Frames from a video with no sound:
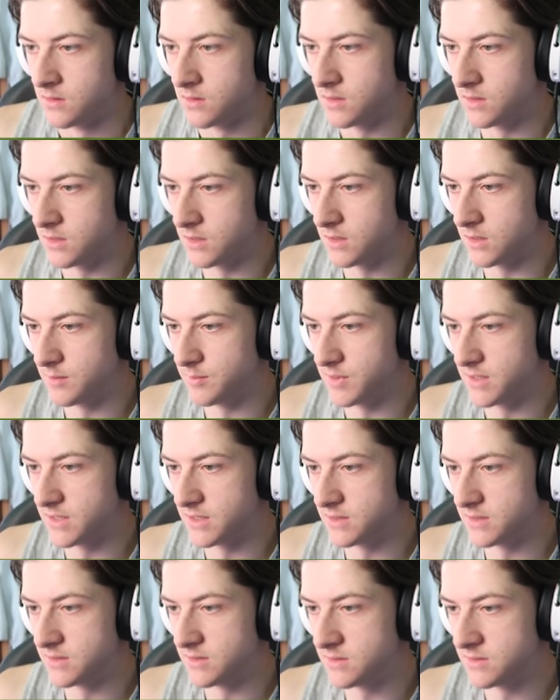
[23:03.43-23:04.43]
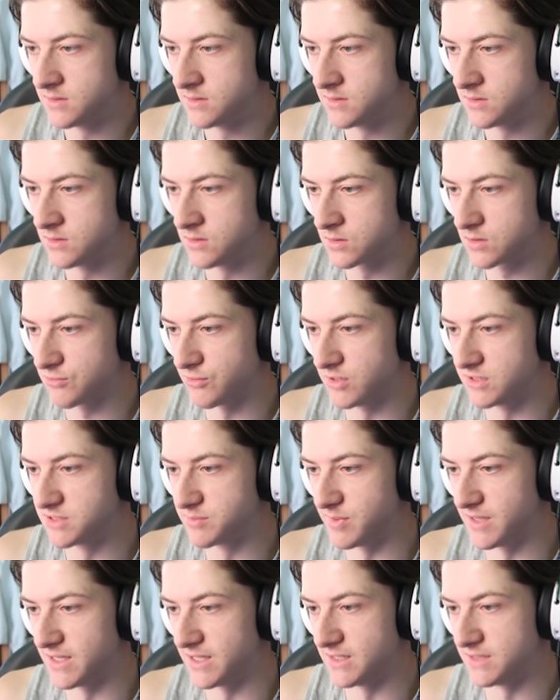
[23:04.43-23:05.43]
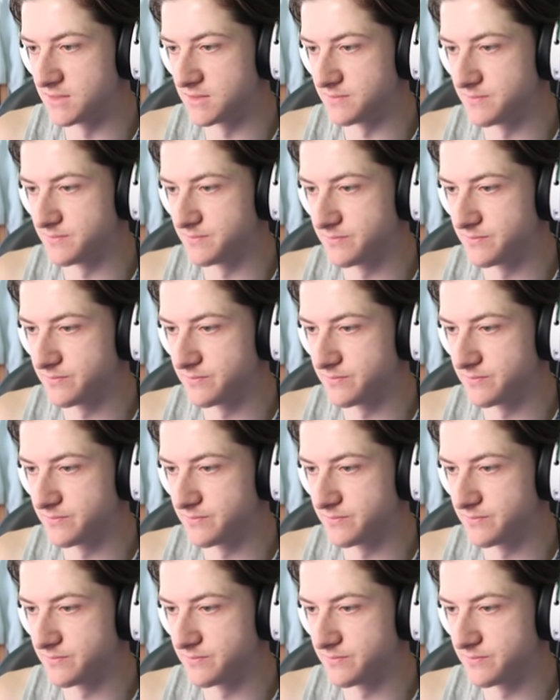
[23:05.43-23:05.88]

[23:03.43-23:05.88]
Ah, oh, man. Oh, crazy behind.